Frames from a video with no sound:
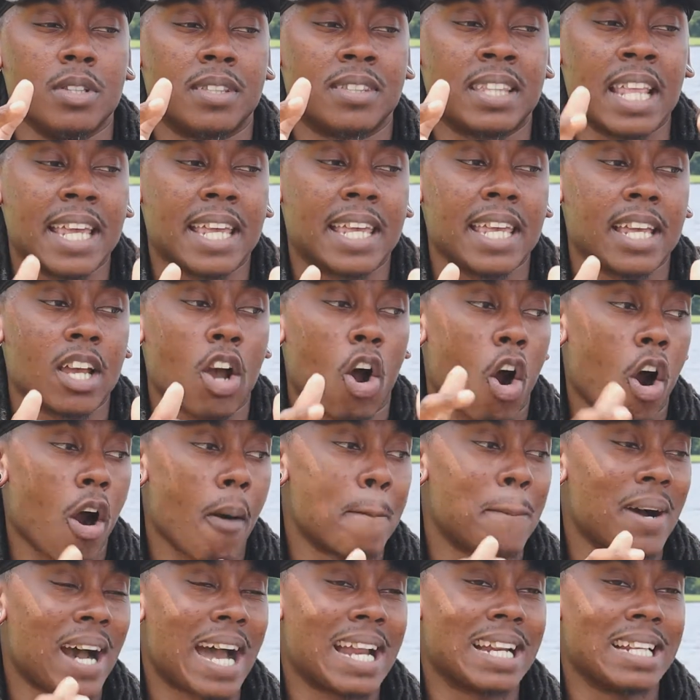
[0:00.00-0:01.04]
thinking our
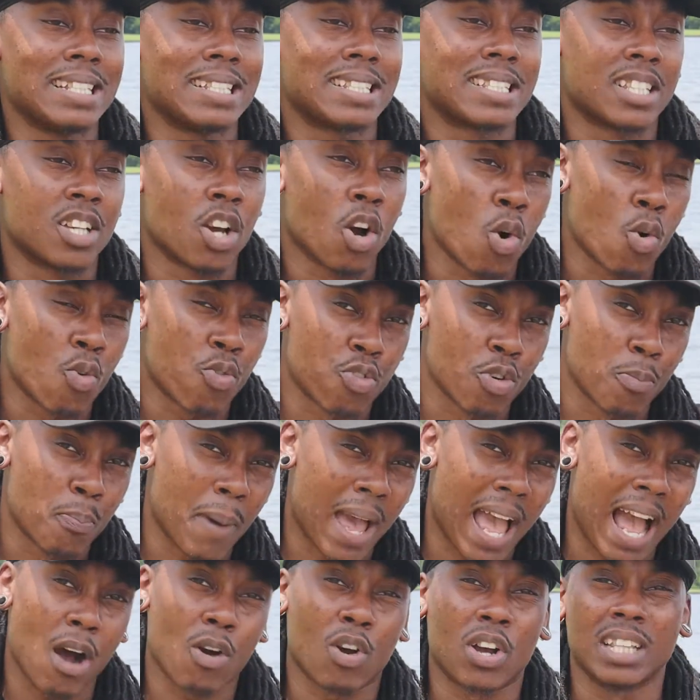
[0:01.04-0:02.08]
bodies go from
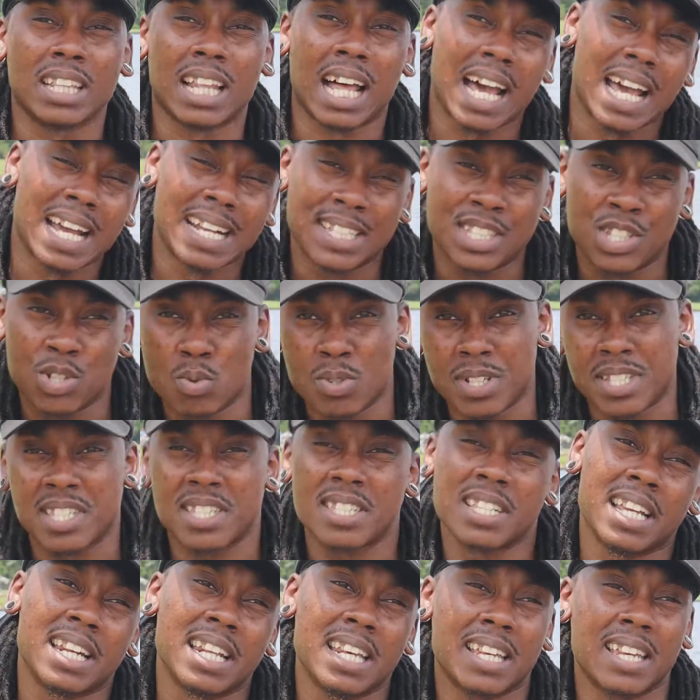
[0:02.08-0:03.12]
alkaline to
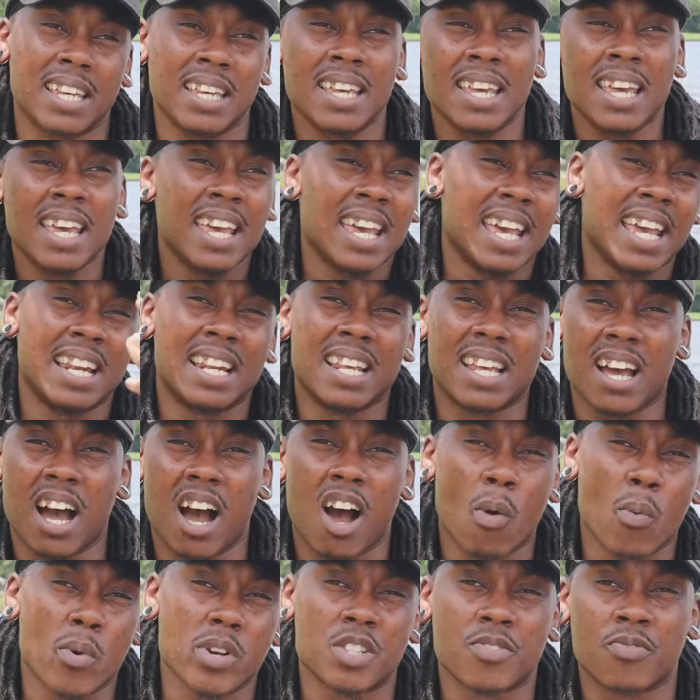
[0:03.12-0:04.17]
acidic and it
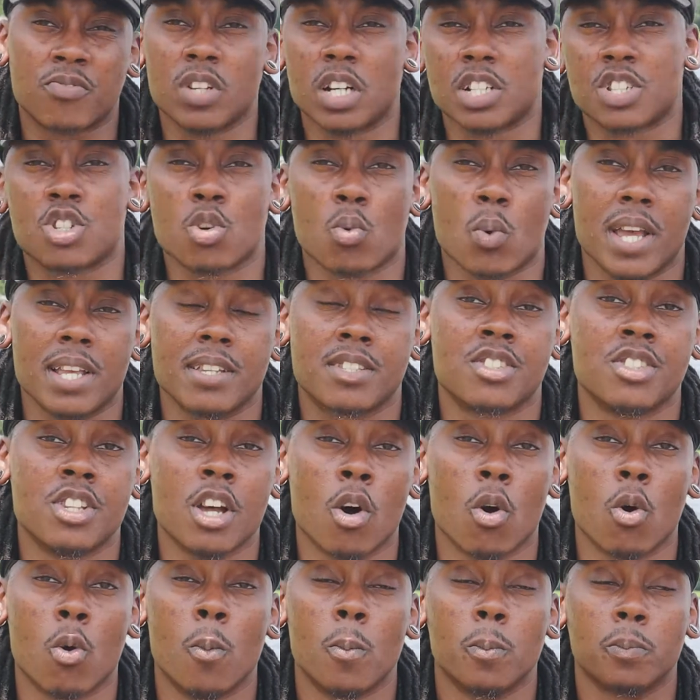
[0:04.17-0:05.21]
always fluctuates.
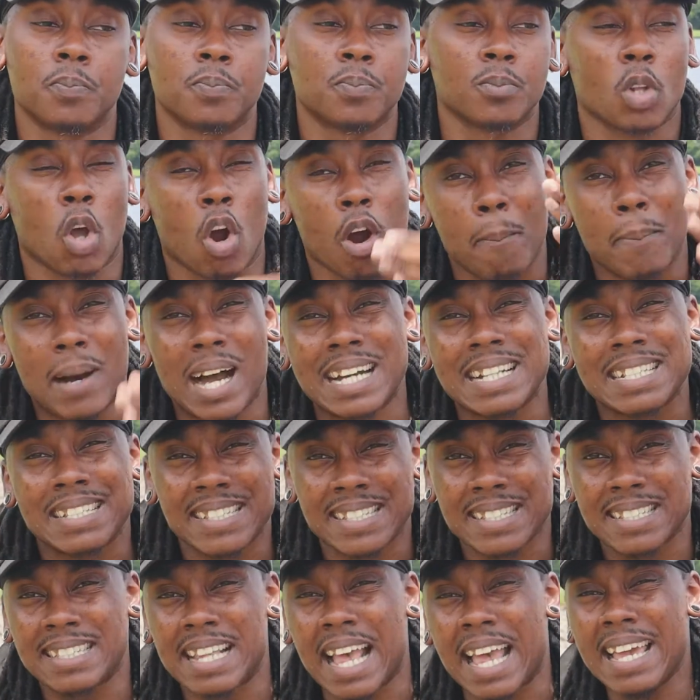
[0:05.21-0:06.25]
No, our bodies
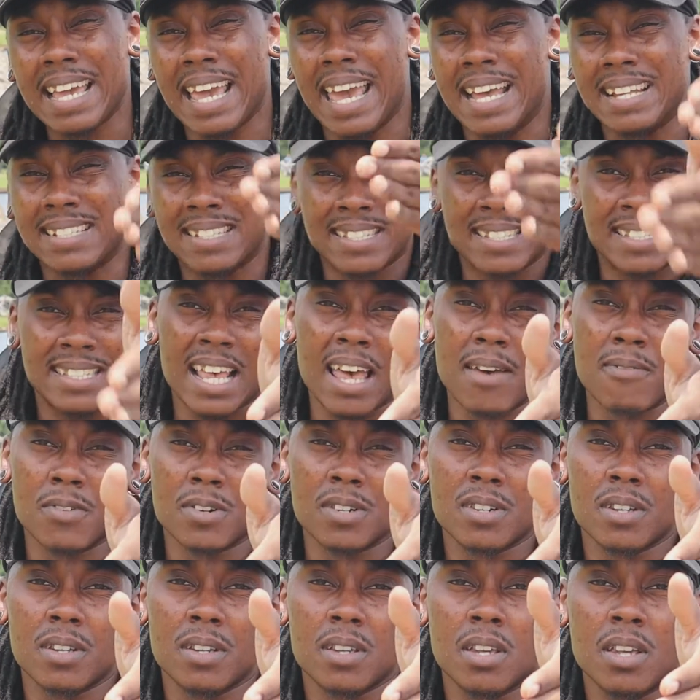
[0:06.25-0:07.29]
stay at 7.
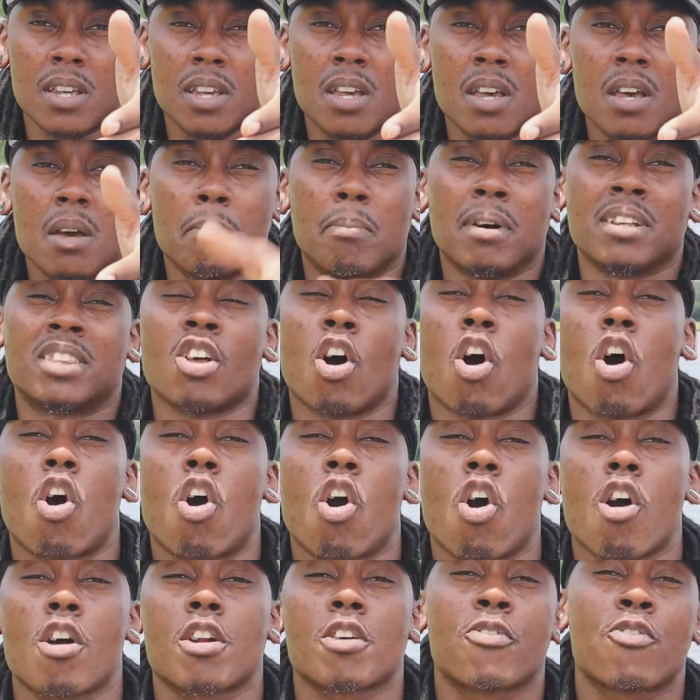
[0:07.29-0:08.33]
But the
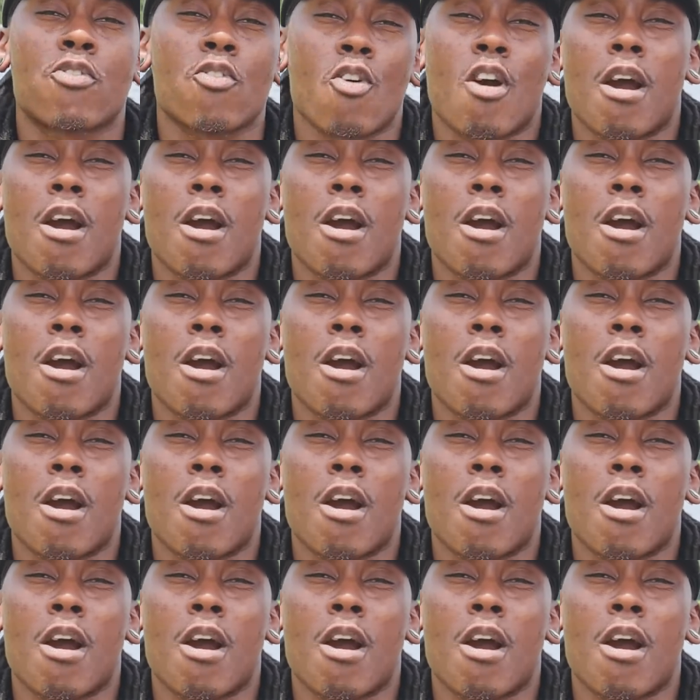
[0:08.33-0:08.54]
harder it